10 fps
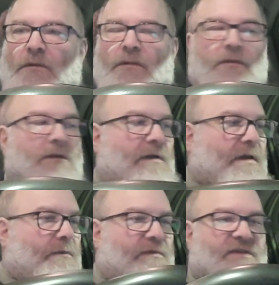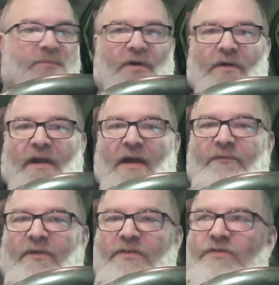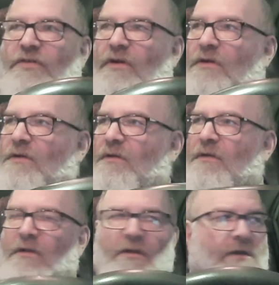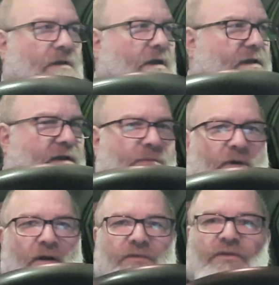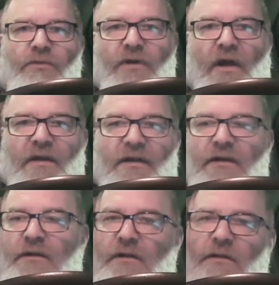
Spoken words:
The night was about average. I did about 290.